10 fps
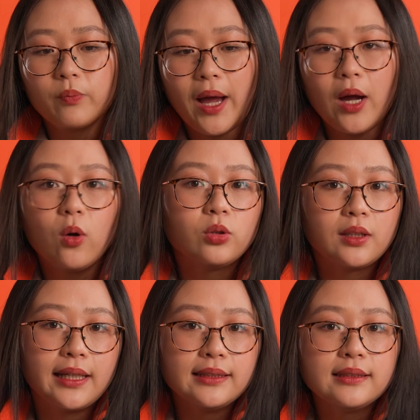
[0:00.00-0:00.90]
By older
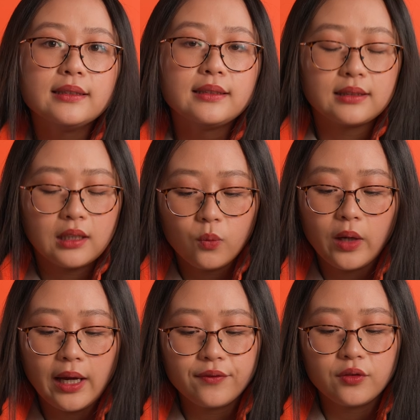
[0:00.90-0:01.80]
lenses, we
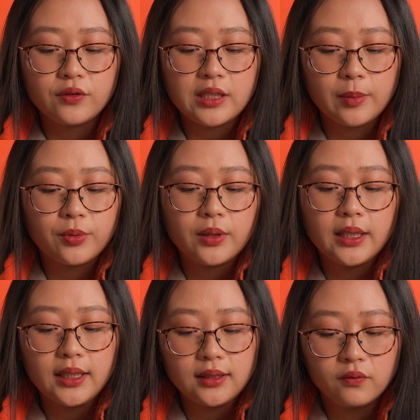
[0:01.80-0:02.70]
have to
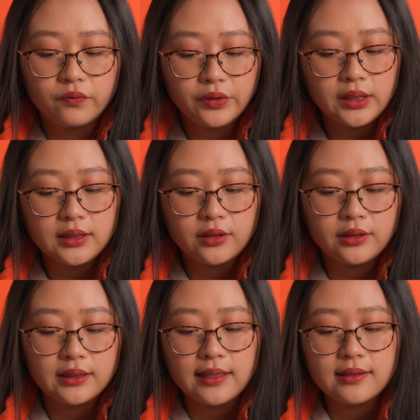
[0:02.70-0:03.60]
separate V
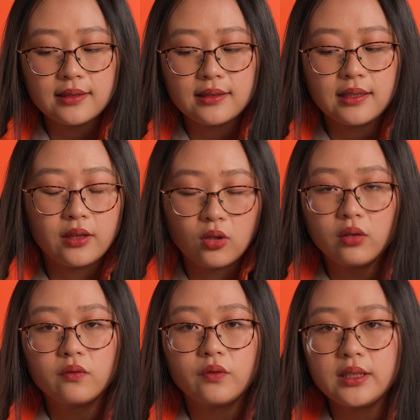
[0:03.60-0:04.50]
series lenses and
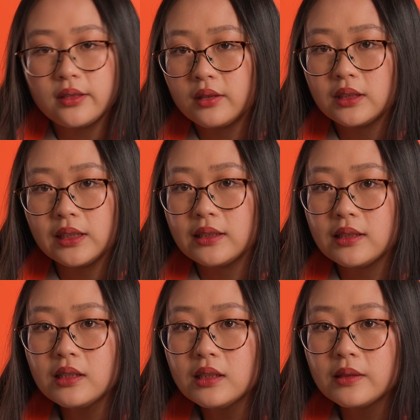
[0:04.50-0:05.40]
non-V series
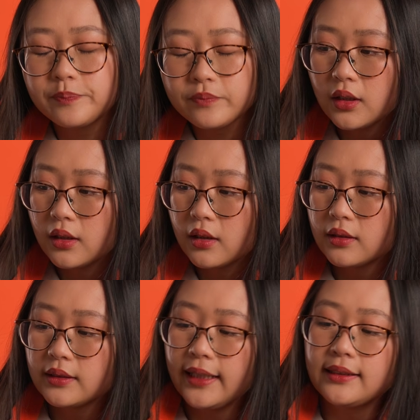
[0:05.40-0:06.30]
lenses.
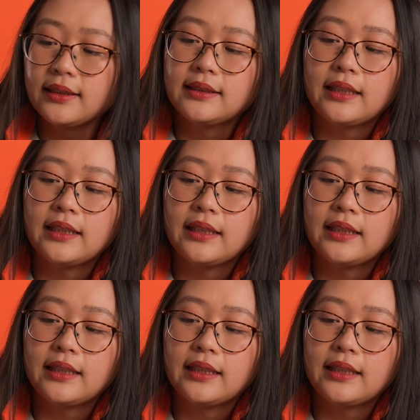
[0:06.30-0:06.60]
Take this